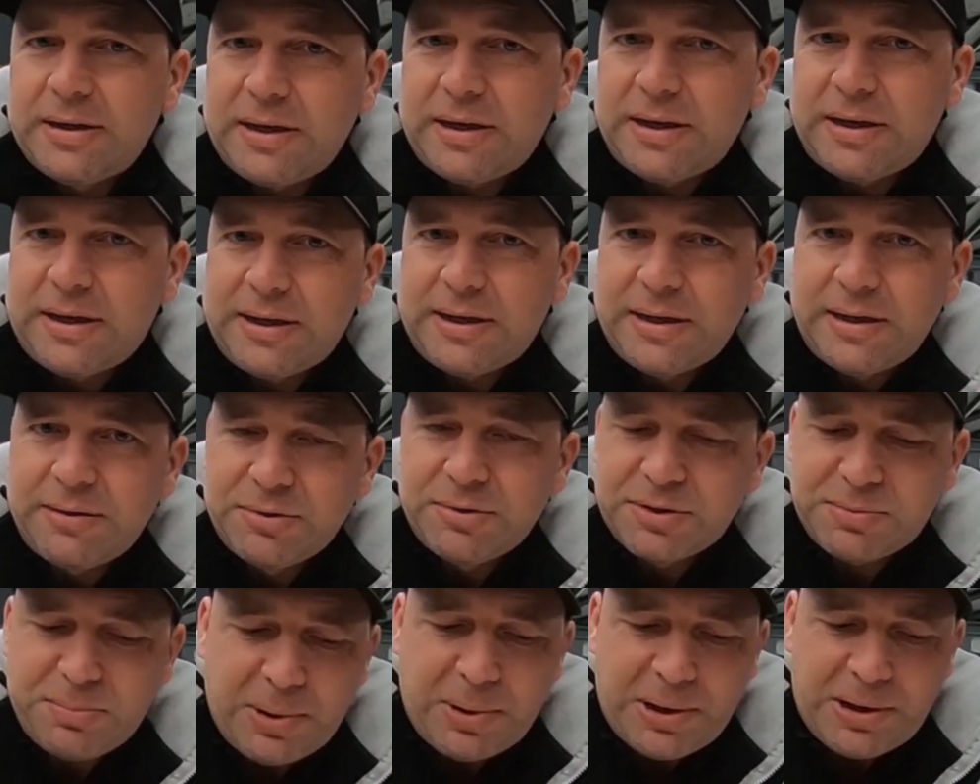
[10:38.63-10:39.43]
I
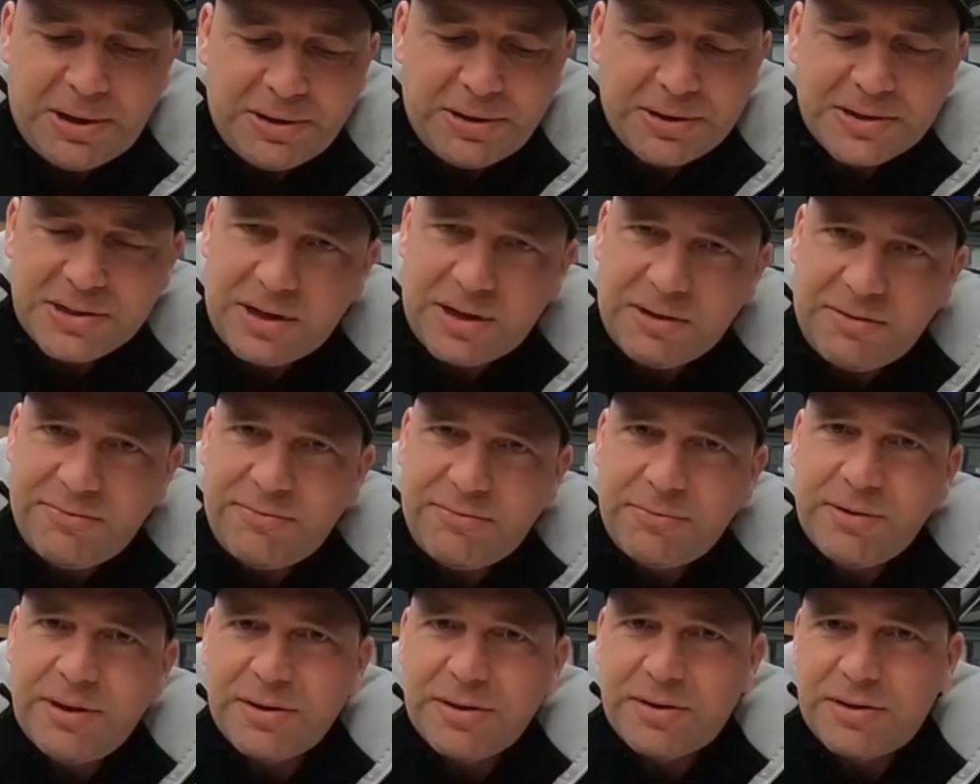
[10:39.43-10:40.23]
was part
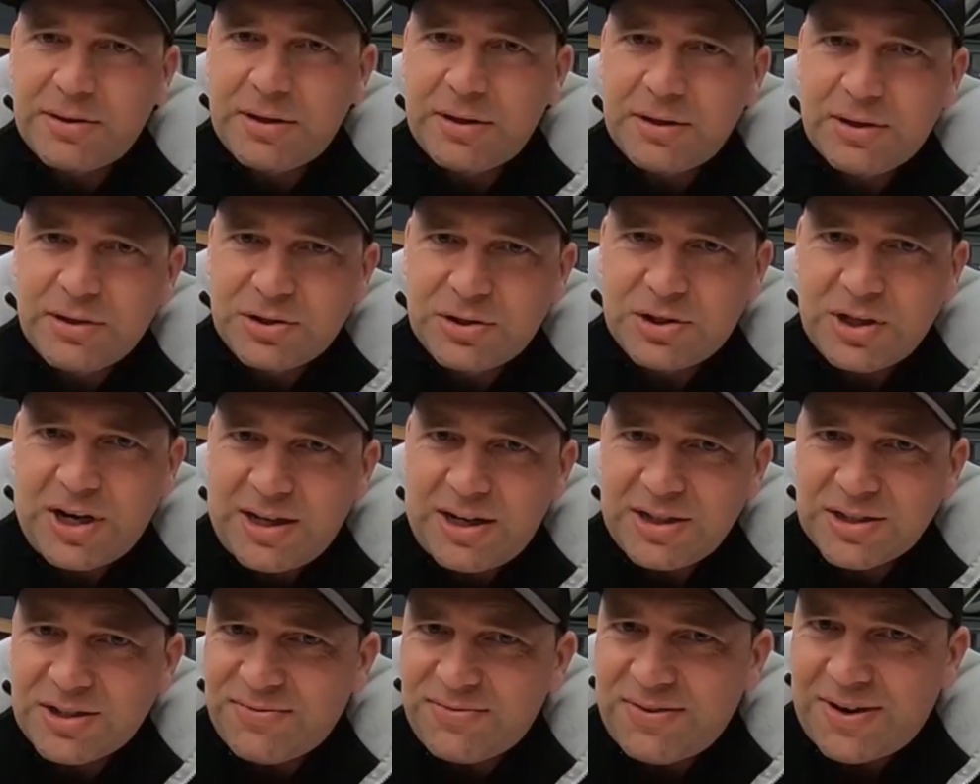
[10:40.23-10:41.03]
of with
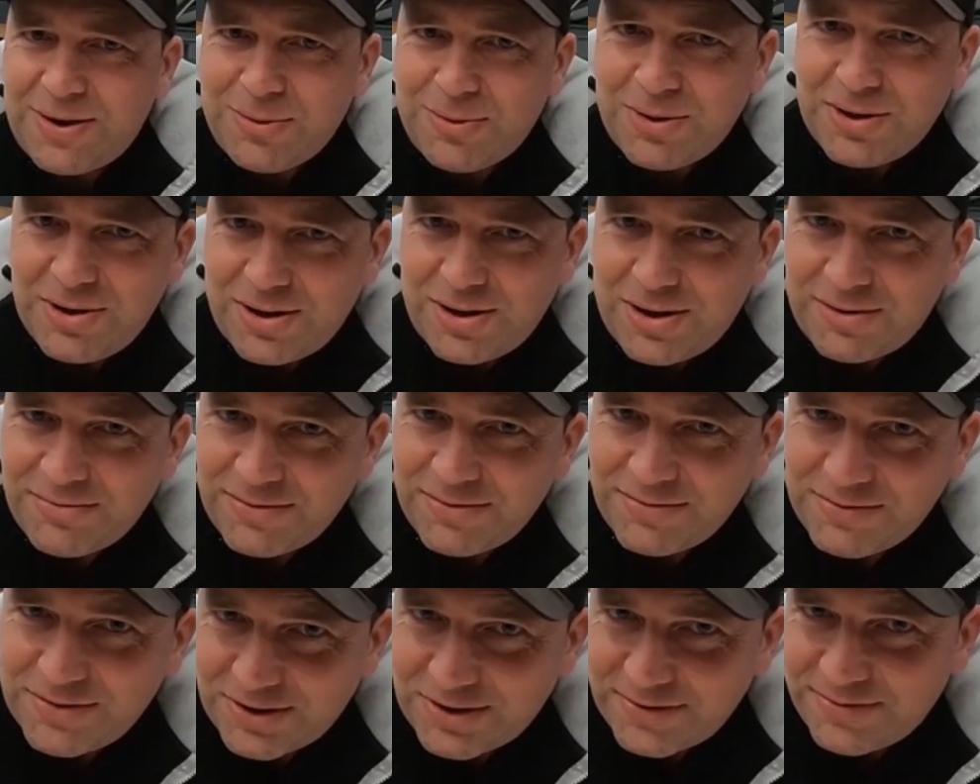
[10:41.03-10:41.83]
Giles Fowler off
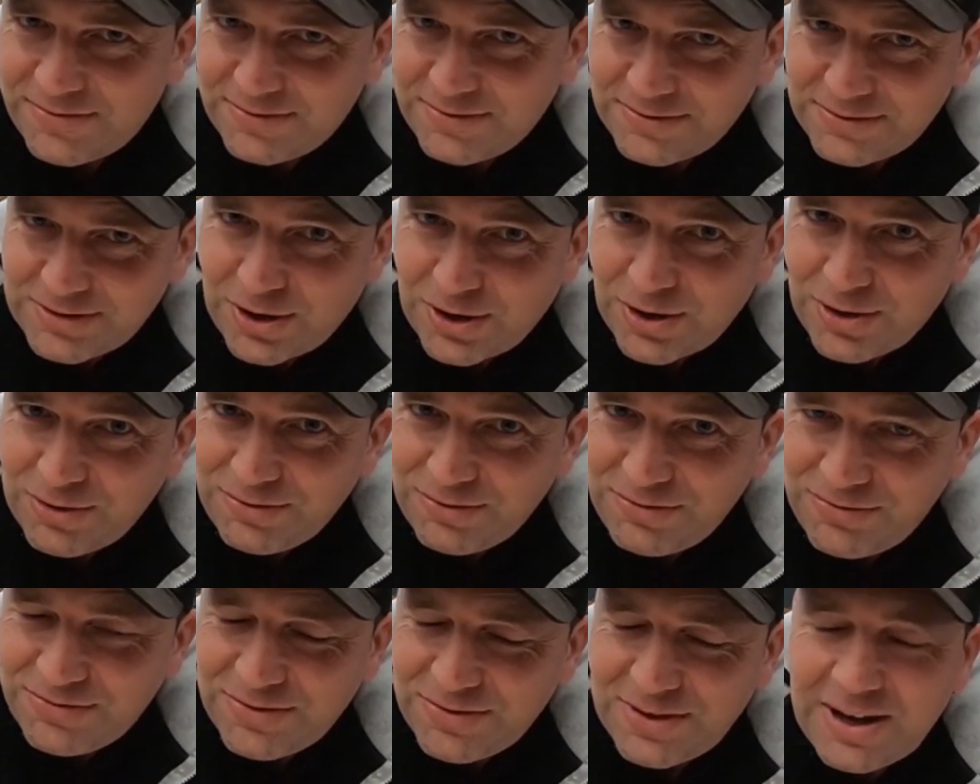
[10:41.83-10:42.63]
of
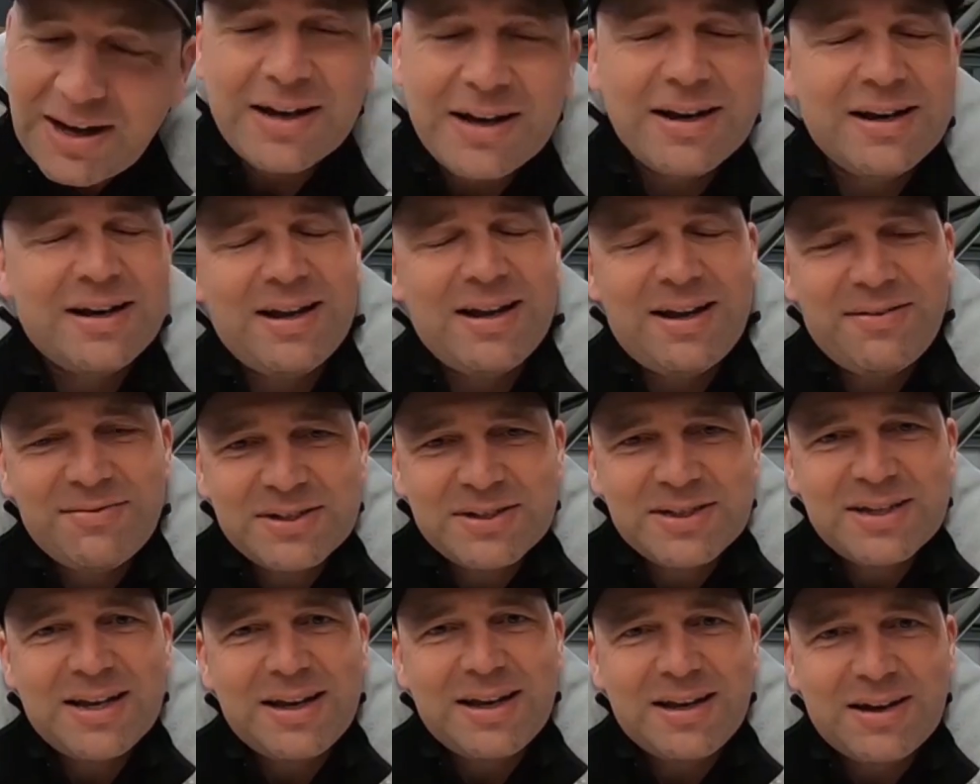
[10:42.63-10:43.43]
I can never
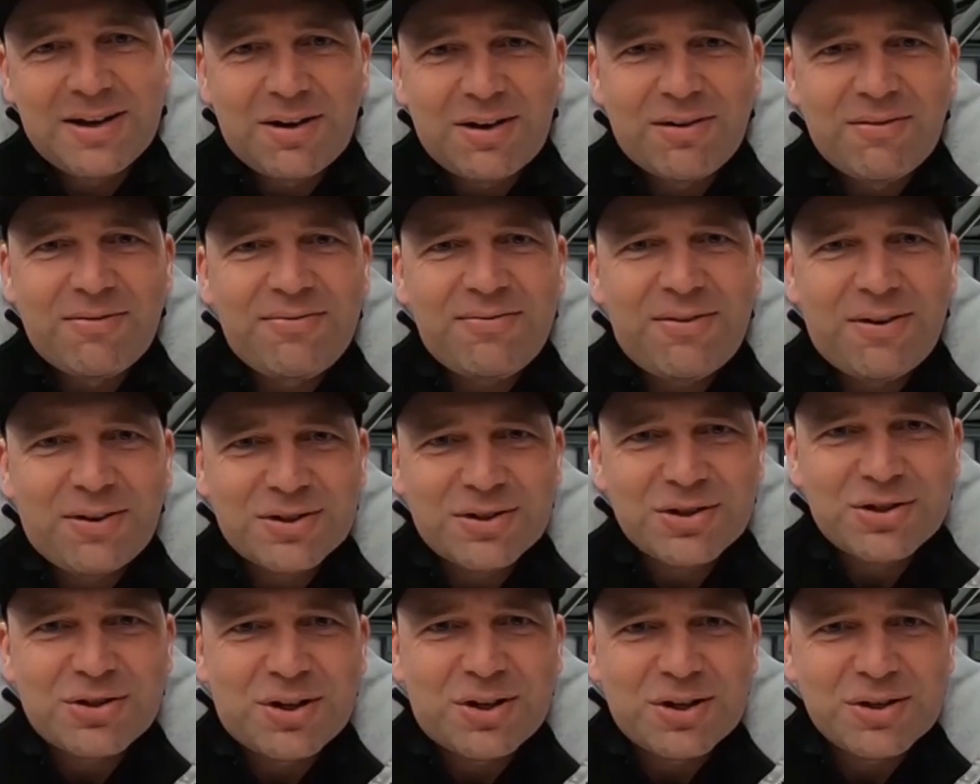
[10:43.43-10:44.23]
say Golf
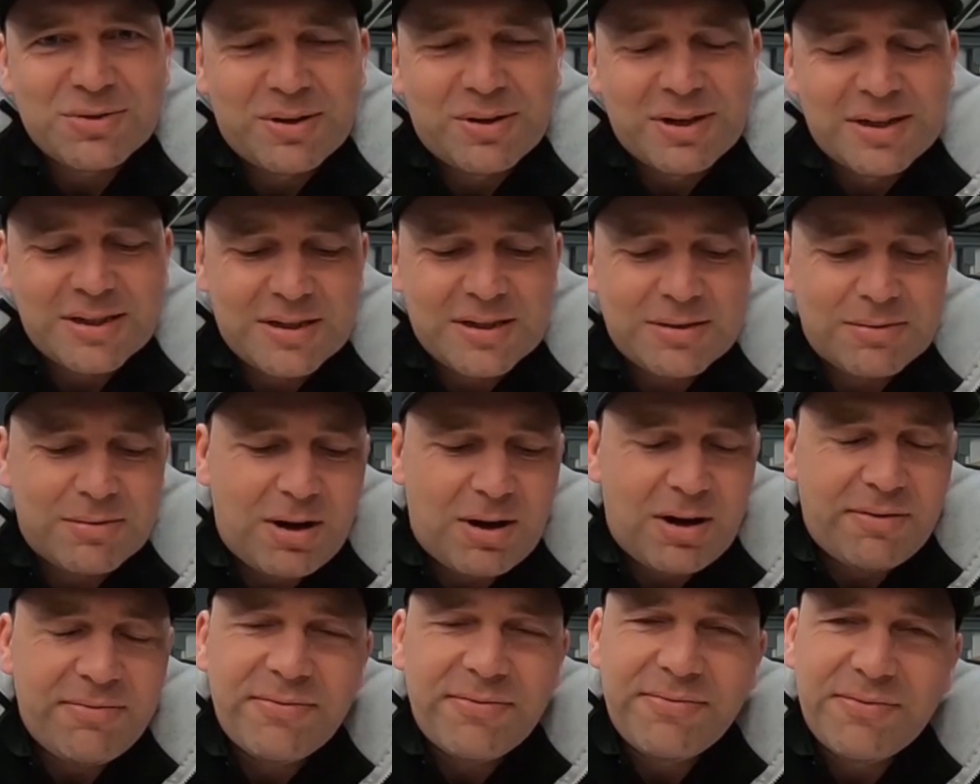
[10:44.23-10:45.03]
Foxtrot 22,
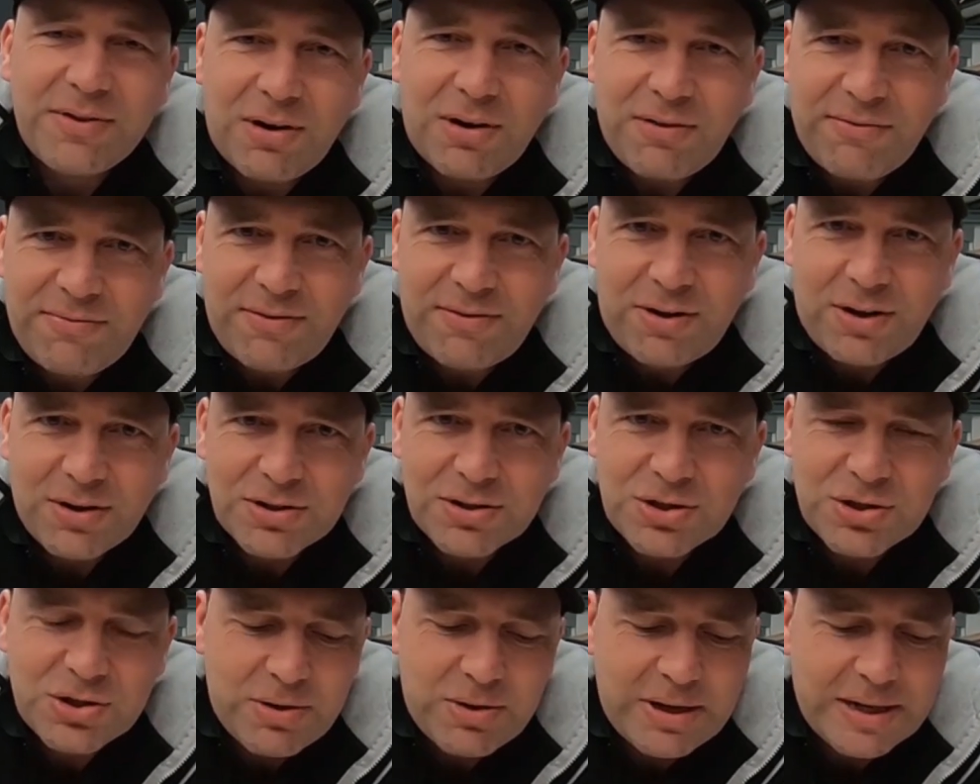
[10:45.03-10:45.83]
off of Golf
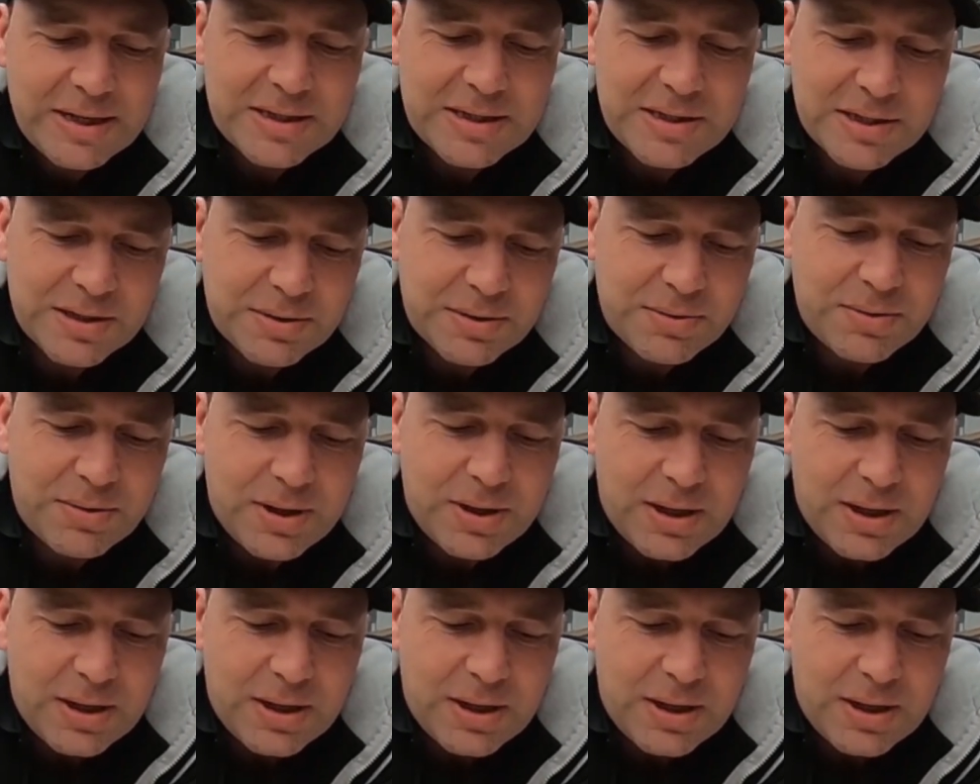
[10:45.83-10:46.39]
Fox 22.